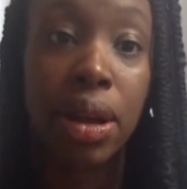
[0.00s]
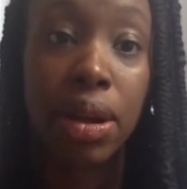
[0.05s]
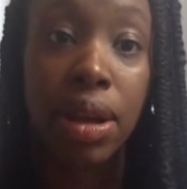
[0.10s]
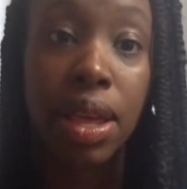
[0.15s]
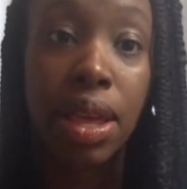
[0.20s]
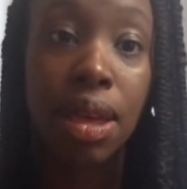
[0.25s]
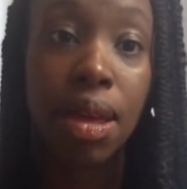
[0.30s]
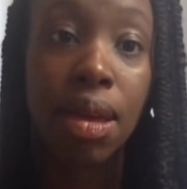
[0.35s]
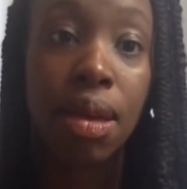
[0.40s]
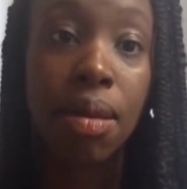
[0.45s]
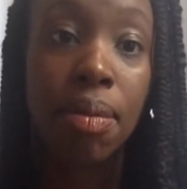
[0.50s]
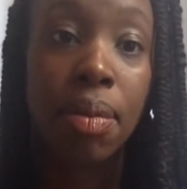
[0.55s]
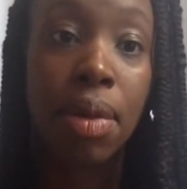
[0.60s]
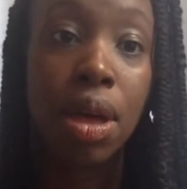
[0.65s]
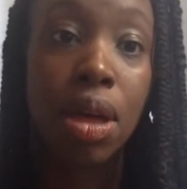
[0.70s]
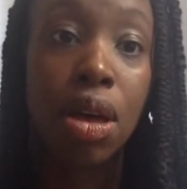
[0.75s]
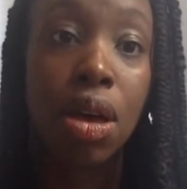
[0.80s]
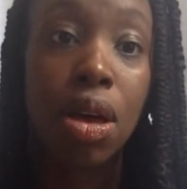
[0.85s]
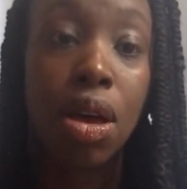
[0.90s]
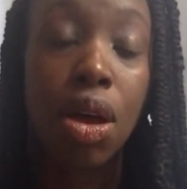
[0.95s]
him
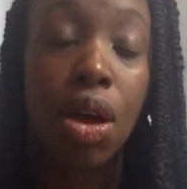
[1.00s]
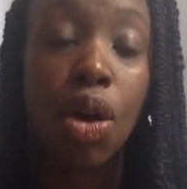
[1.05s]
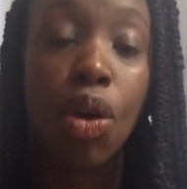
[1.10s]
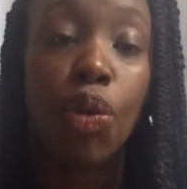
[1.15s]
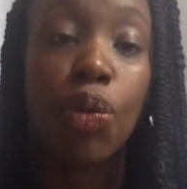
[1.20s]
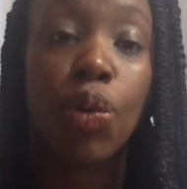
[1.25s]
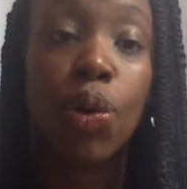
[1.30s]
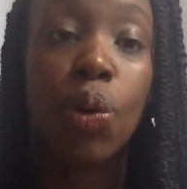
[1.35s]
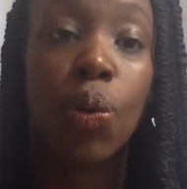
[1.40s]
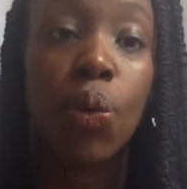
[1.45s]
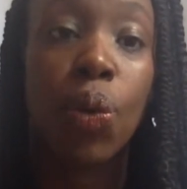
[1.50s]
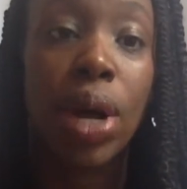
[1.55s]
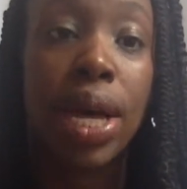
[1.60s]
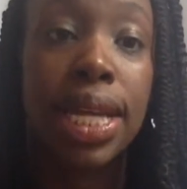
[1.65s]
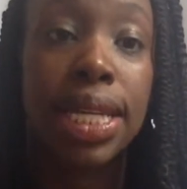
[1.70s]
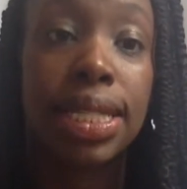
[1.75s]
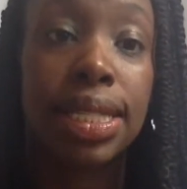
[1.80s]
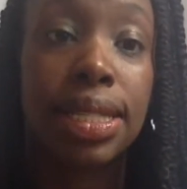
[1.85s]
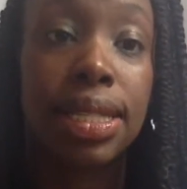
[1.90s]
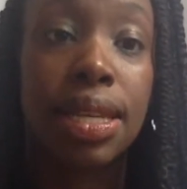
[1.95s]
for
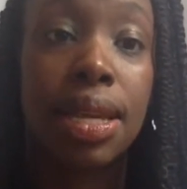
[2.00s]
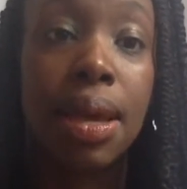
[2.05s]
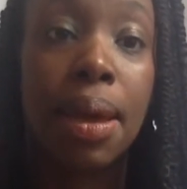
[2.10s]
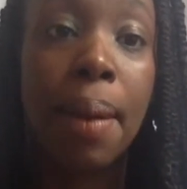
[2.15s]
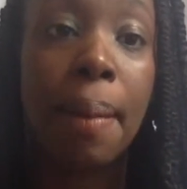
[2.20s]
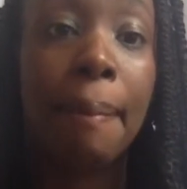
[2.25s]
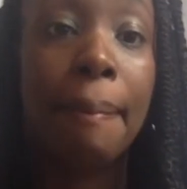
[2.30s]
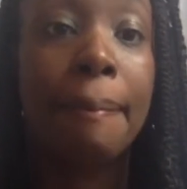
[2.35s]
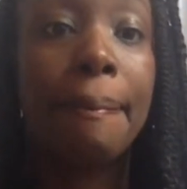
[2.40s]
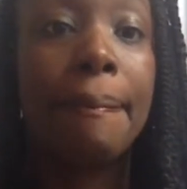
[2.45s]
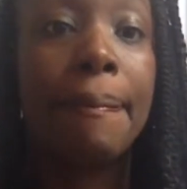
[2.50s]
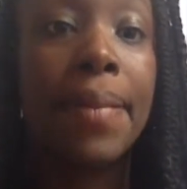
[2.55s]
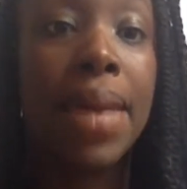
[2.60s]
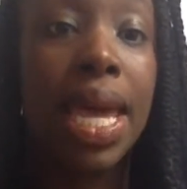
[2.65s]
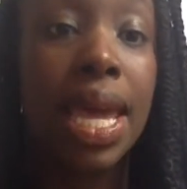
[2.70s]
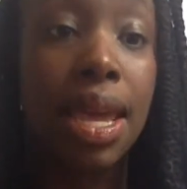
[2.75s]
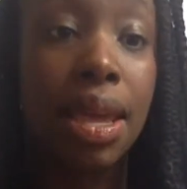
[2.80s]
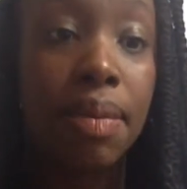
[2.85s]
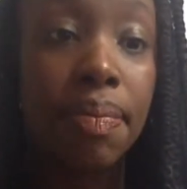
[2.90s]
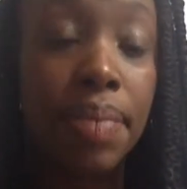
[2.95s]
what
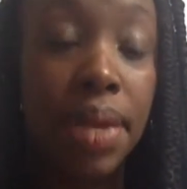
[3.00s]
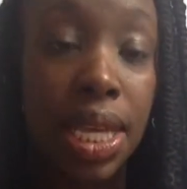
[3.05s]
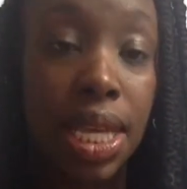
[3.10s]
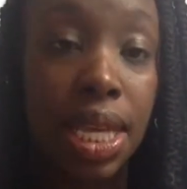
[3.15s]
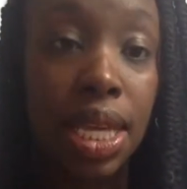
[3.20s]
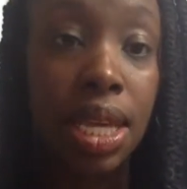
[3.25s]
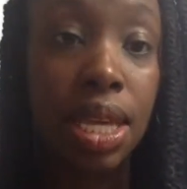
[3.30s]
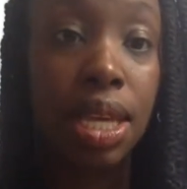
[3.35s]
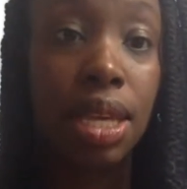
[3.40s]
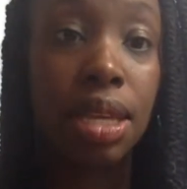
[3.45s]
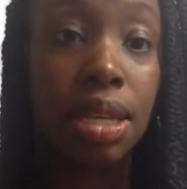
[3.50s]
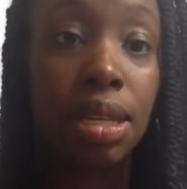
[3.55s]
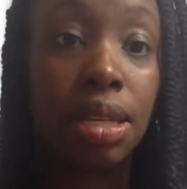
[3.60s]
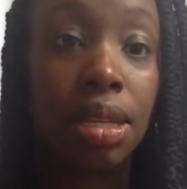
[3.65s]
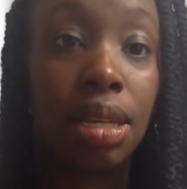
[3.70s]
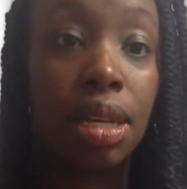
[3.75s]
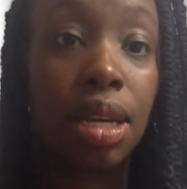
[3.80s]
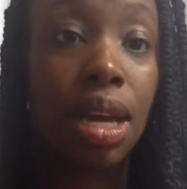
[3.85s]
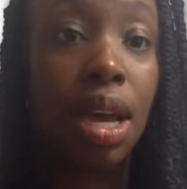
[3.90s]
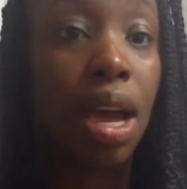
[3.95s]
may be
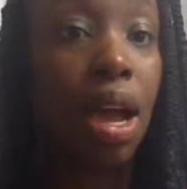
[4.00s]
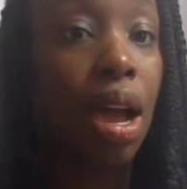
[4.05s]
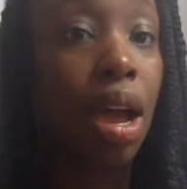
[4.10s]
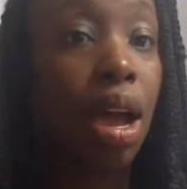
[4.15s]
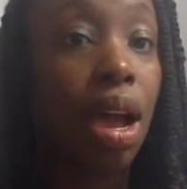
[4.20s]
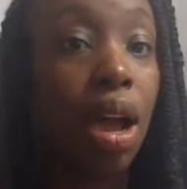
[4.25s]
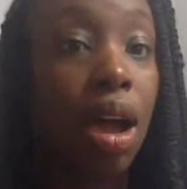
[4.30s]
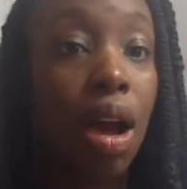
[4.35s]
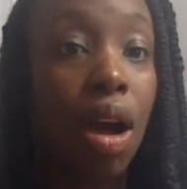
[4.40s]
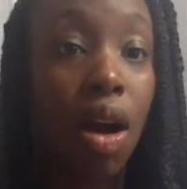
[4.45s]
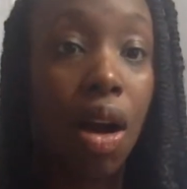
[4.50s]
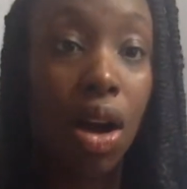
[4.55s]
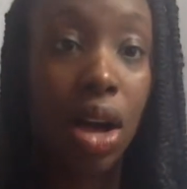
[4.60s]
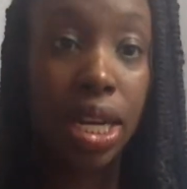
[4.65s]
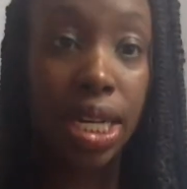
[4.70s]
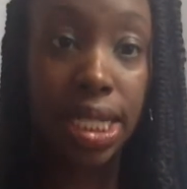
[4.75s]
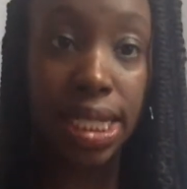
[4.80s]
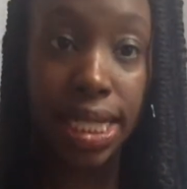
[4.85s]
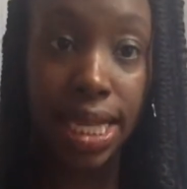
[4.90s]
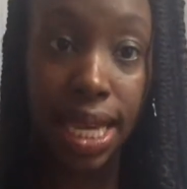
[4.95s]
on
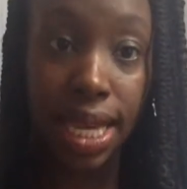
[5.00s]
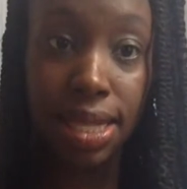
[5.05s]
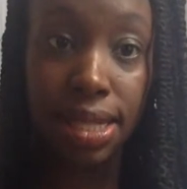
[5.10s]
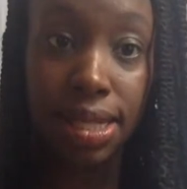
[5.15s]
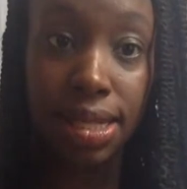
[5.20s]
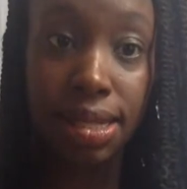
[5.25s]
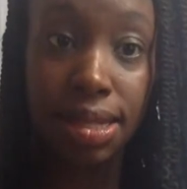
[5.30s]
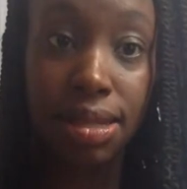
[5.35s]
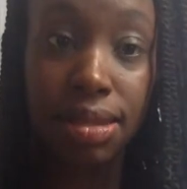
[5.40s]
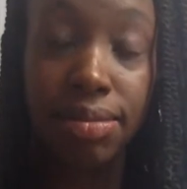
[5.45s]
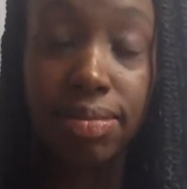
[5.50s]
a test.